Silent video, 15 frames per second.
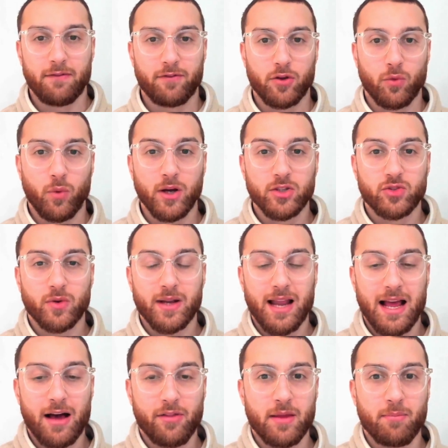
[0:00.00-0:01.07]
you're wondering
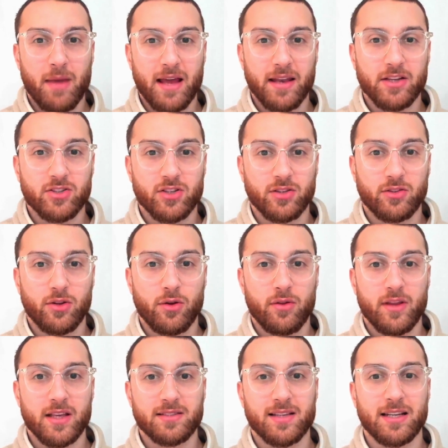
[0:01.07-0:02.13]
how they manage to do
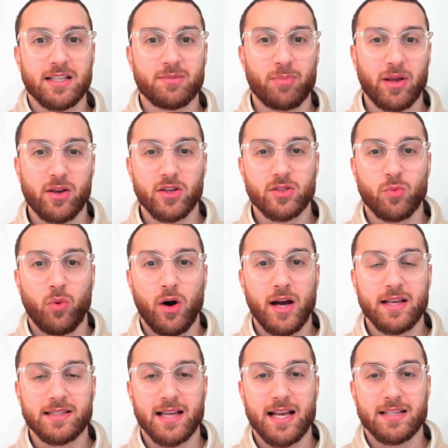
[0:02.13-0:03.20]
this, and it's because
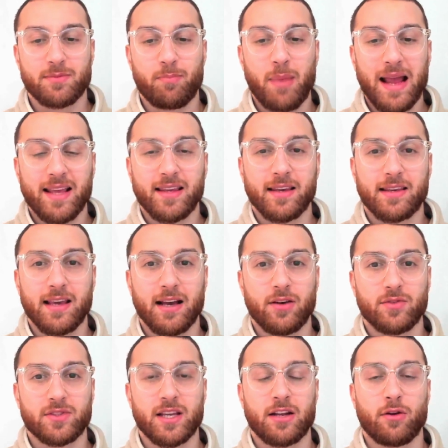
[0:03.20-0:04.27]
Wise has bank
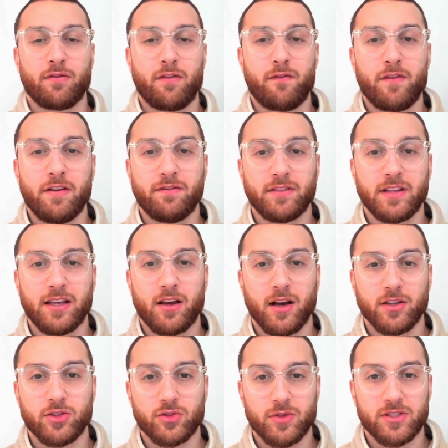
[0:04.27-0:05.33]
accounts in over 50
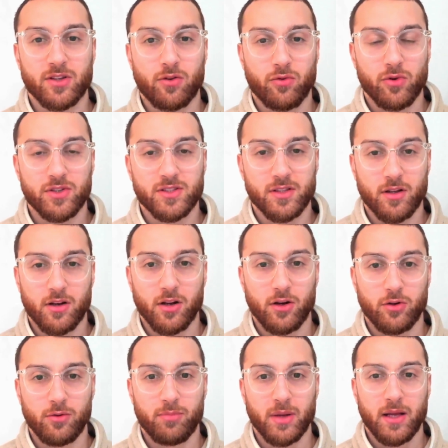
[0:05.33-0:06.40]
countries across the
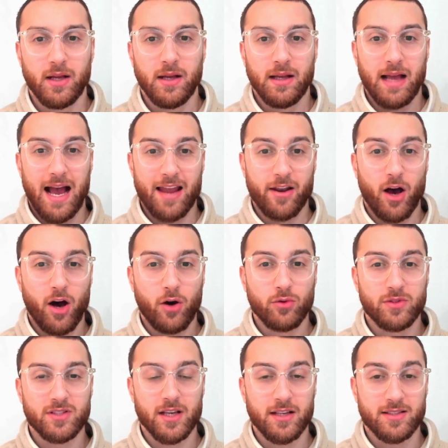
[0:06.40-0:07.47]
globe and
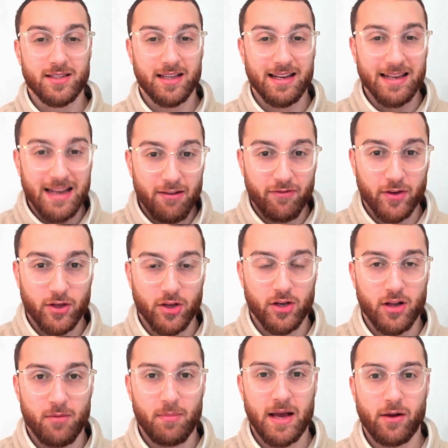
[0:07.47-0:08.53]
holds a
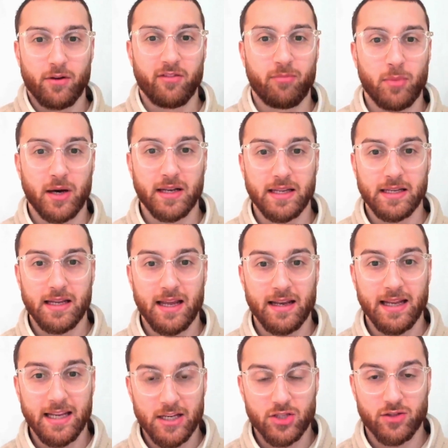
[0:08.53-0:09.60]
significant amount of money
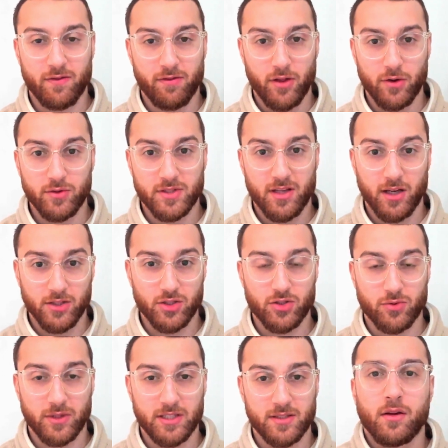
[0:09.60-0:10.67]
in each of those
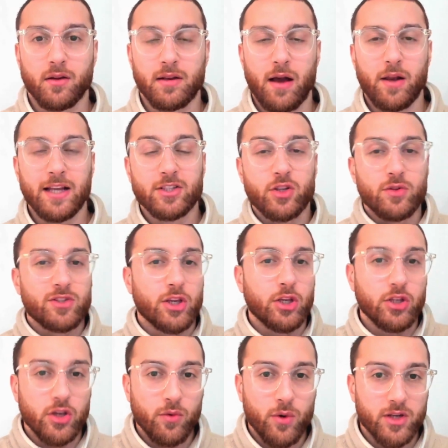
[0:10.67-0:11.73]
countries. Now let's use a
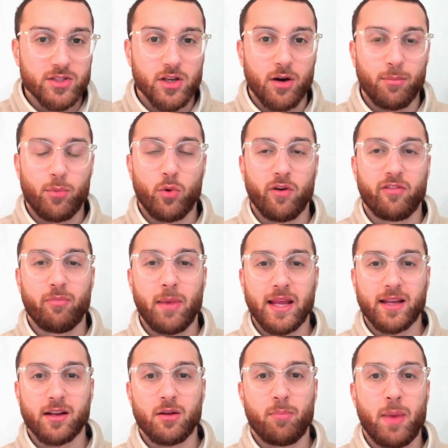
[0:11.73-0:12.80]
new example of
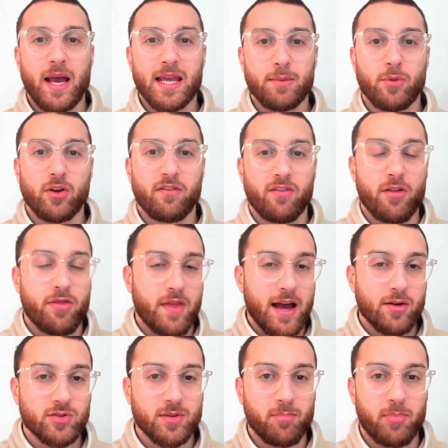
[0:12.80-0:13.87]
making a payment of
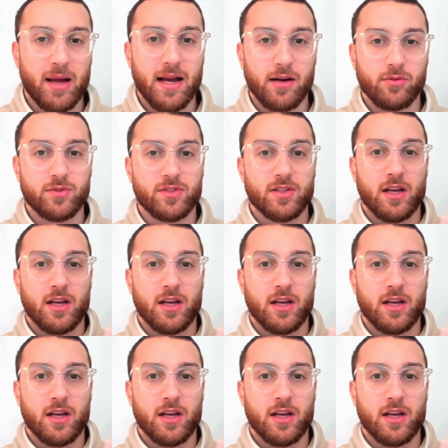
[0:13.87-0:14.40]
£1,000